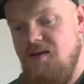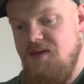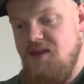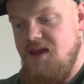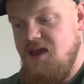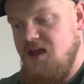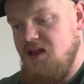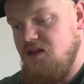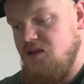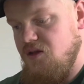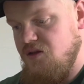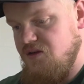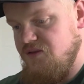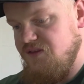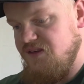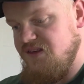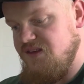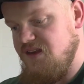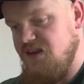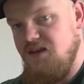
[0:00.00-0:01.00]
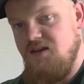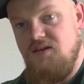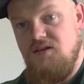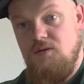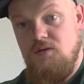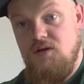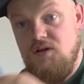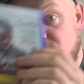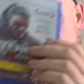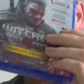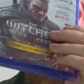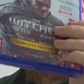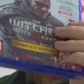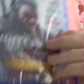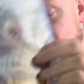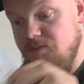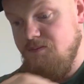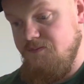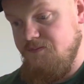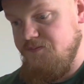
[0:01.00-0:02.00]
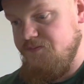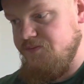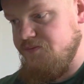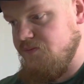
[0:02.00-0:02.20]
and they had those for £6, so I got 2 of them.